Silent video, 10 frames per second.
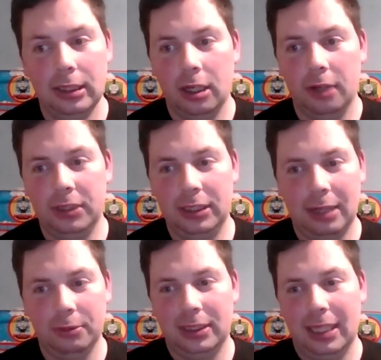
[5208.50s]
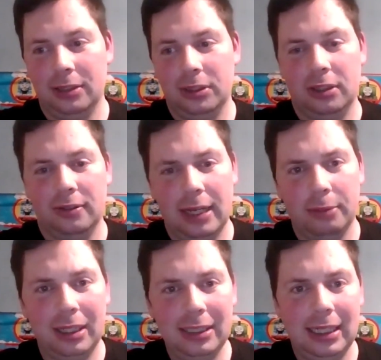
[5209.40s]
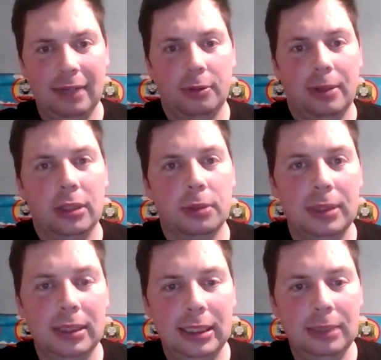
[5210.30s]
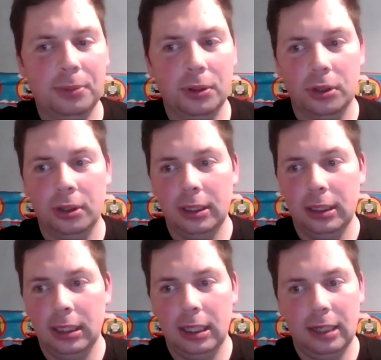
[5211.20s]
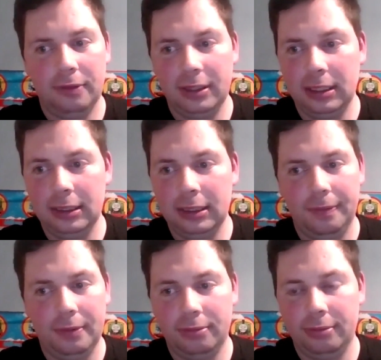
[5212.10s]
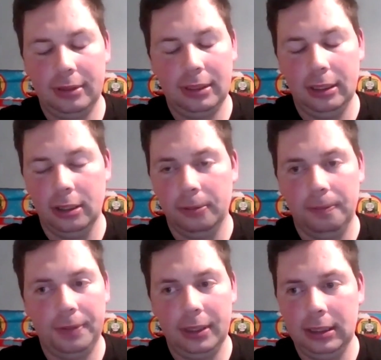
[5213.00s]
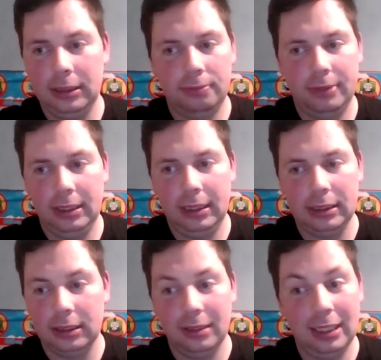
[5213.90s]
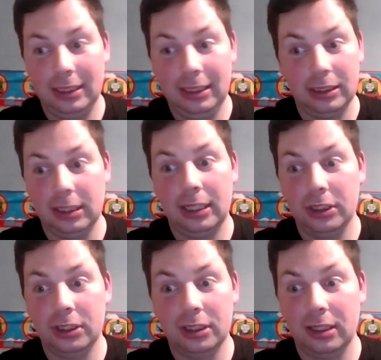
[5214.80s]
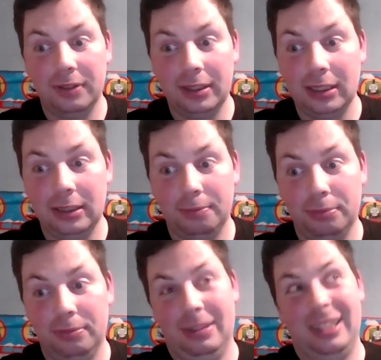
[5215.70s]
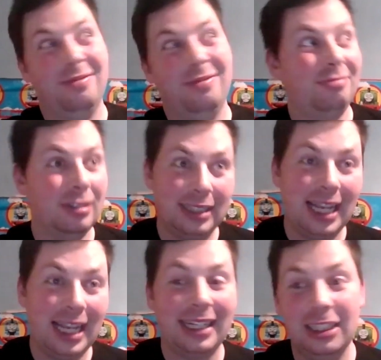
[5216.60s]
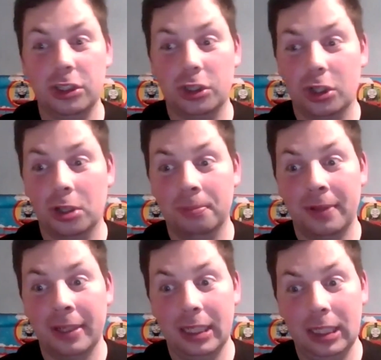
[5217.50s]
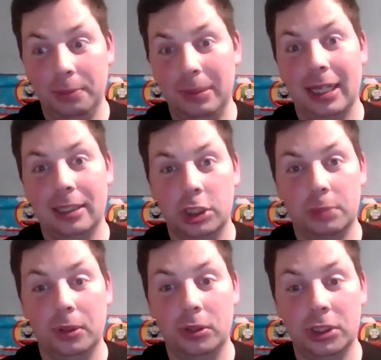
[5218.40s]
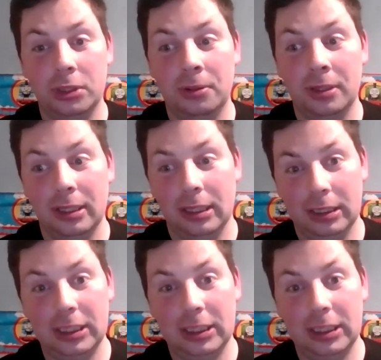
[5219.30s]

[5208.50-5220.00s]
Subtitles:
obviously that was down to the ground weight. He never went up, didn't he? But I think you know, he is a legend, and I think in decades to come, he'll be getting spoke to in